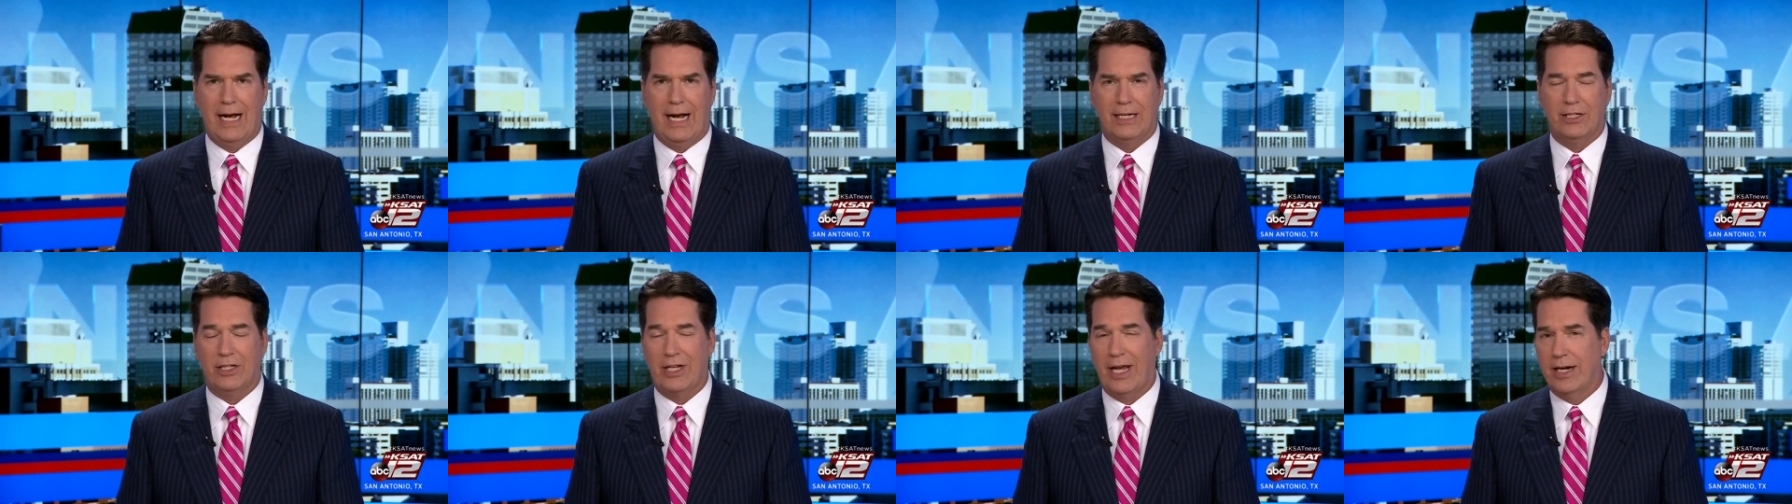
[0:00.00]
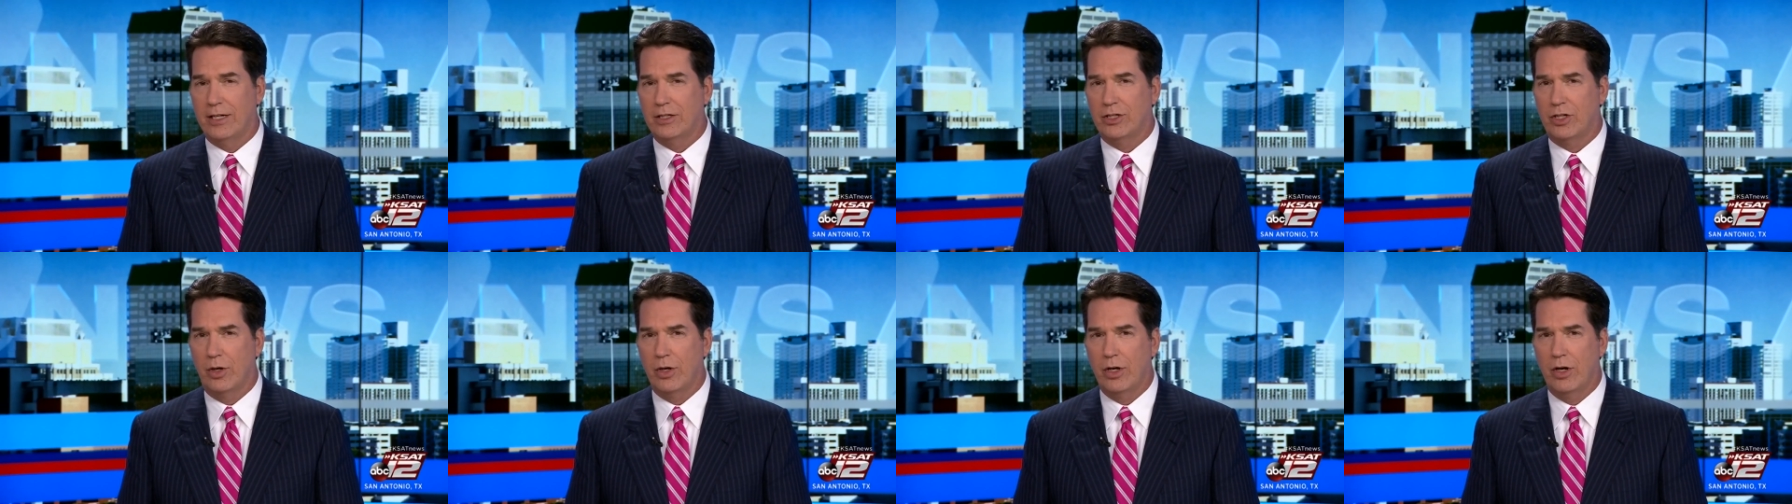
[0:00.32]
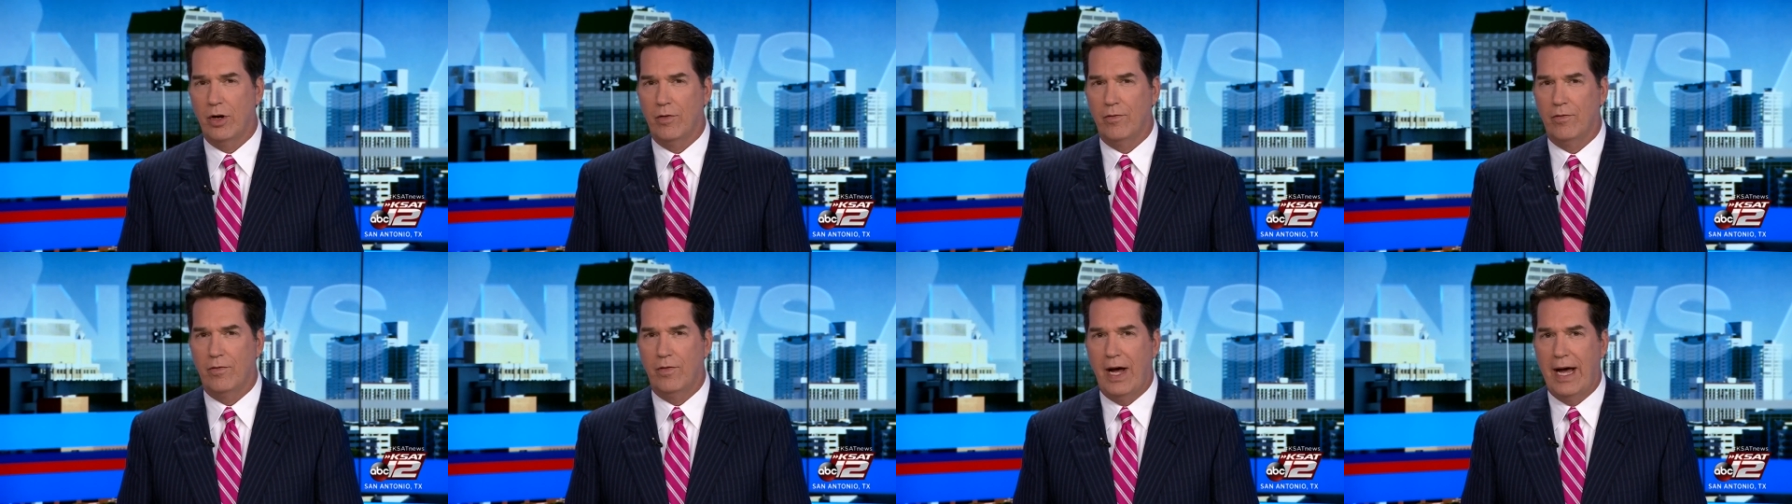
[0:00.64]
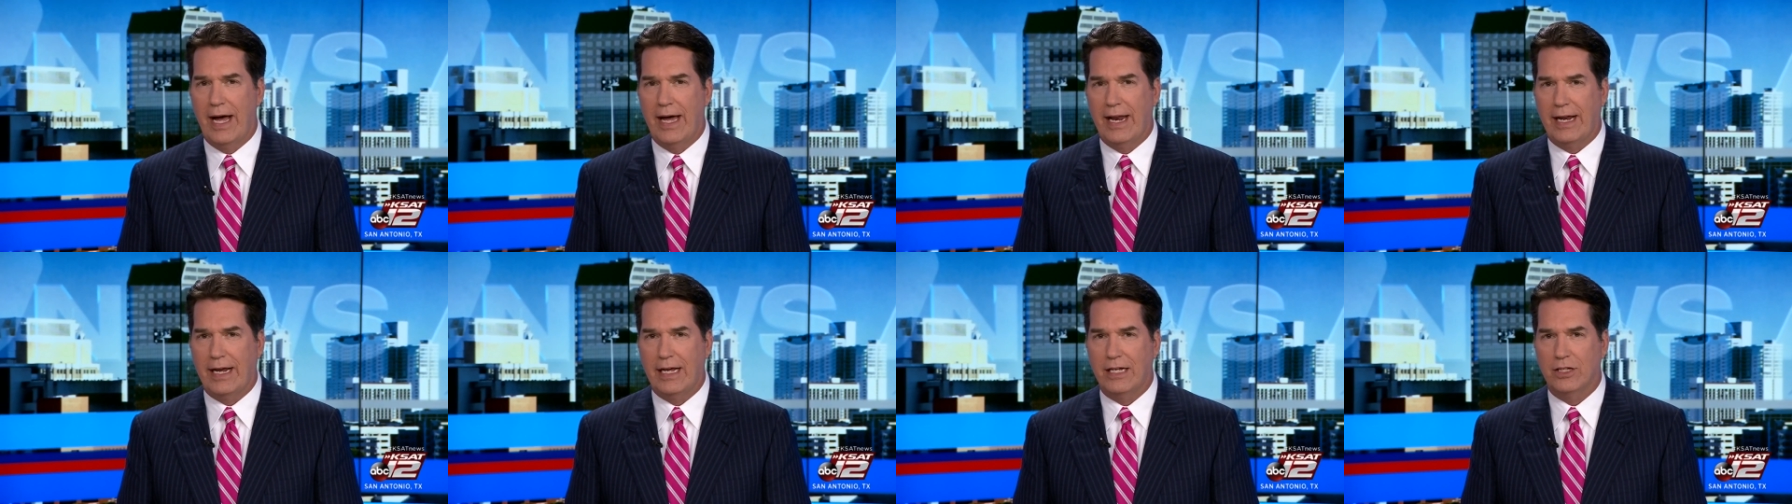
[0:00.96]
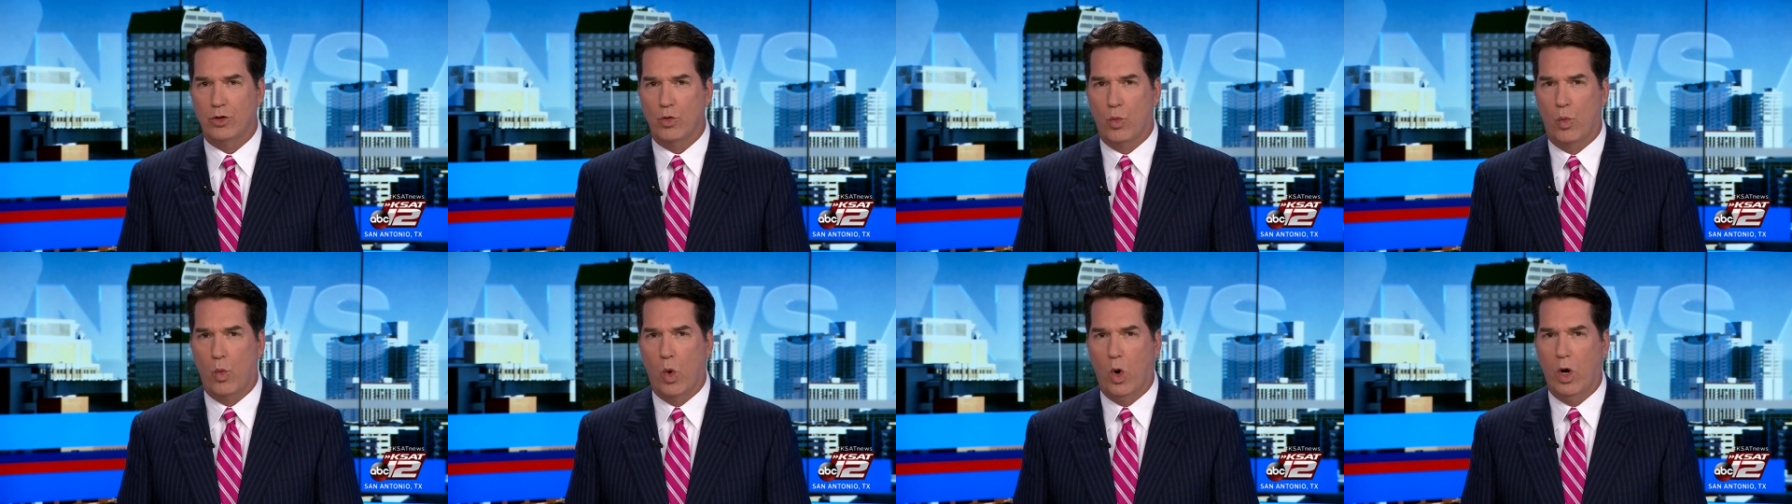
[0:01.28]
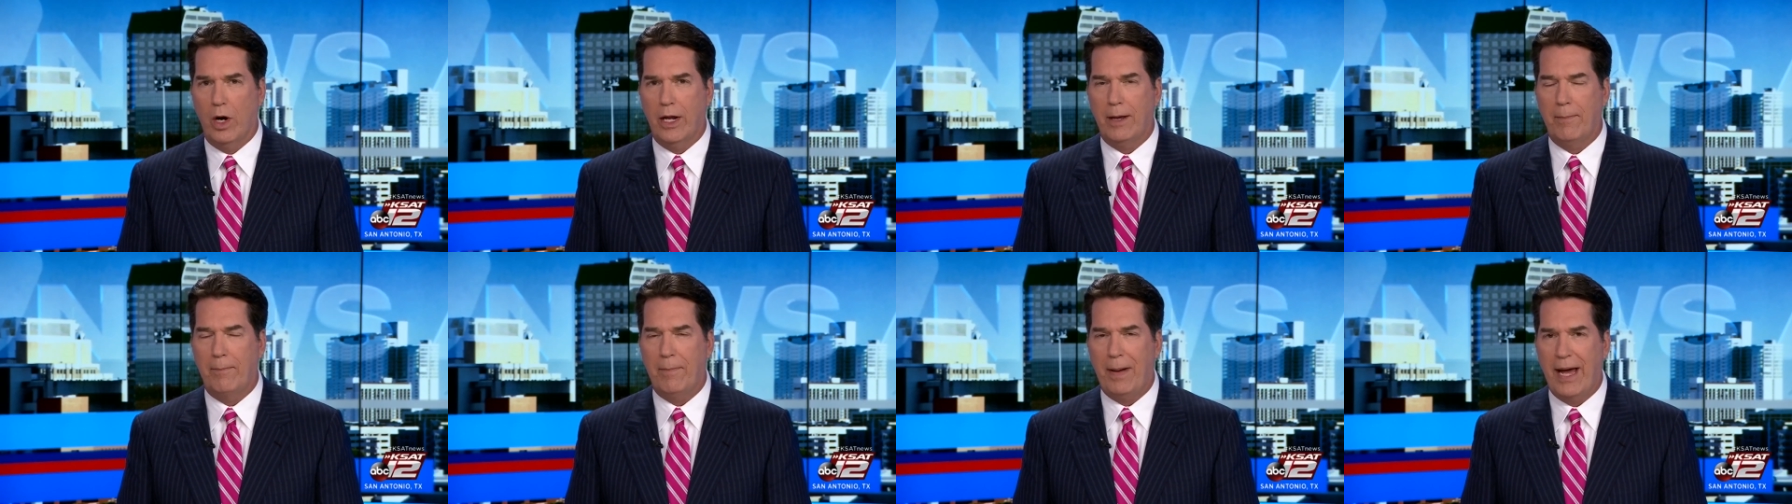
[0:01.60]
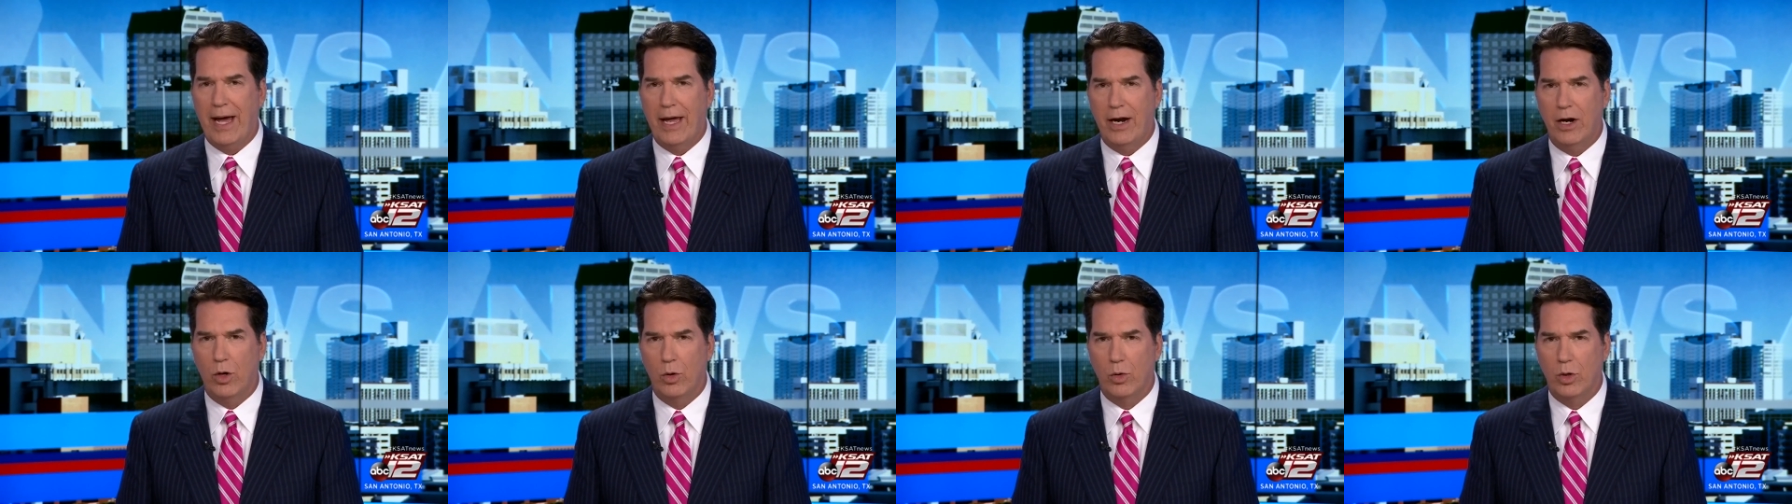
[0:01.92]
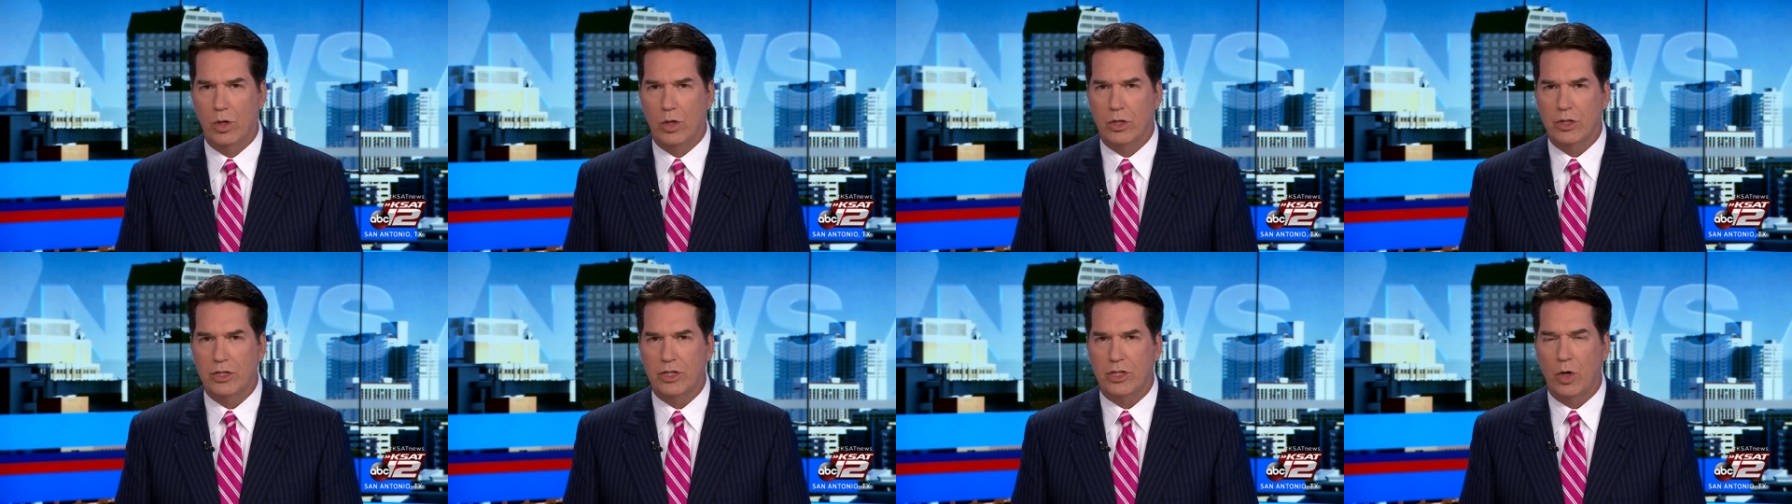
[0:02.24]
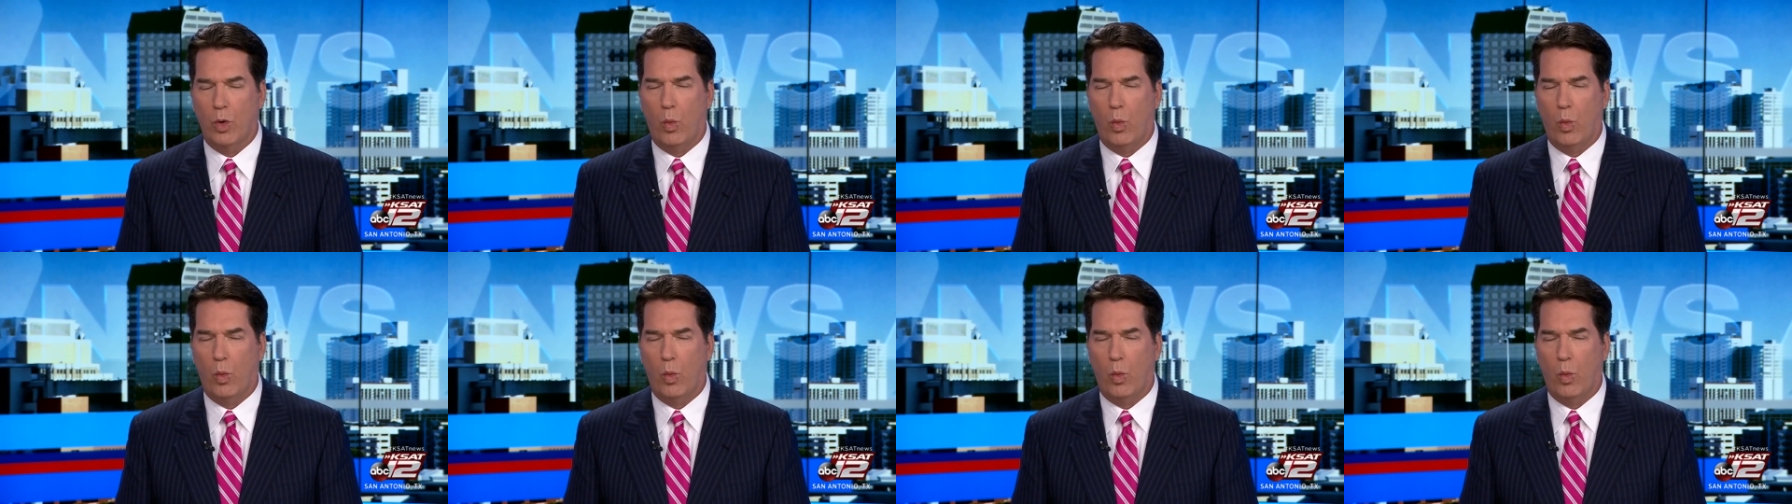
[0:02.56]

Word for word: A San Antonio vet is warning pet owners